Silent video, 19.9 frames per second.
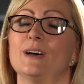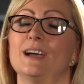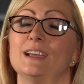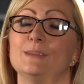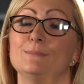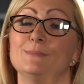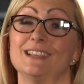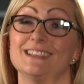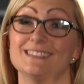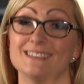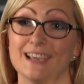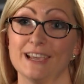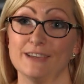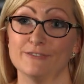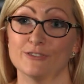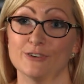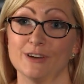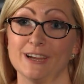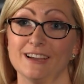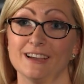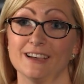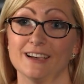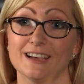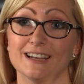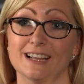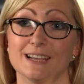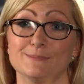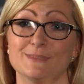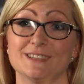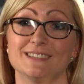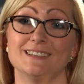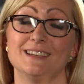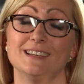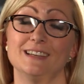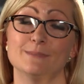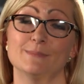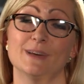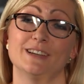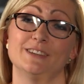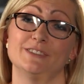I'm Liz Avery, and I'm the
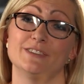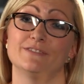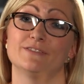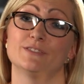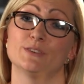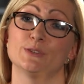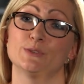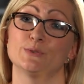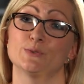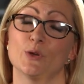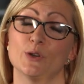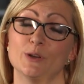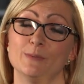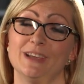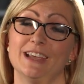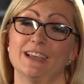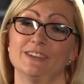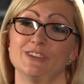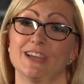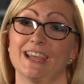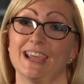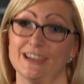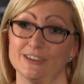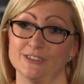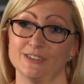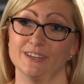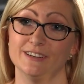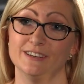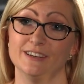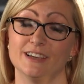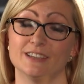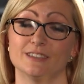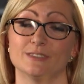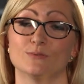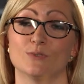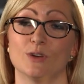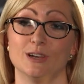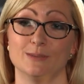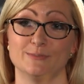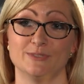Senior Manager for Astronomy Education at
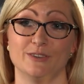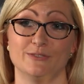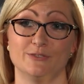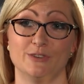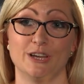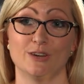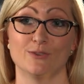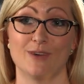the Royal Observatory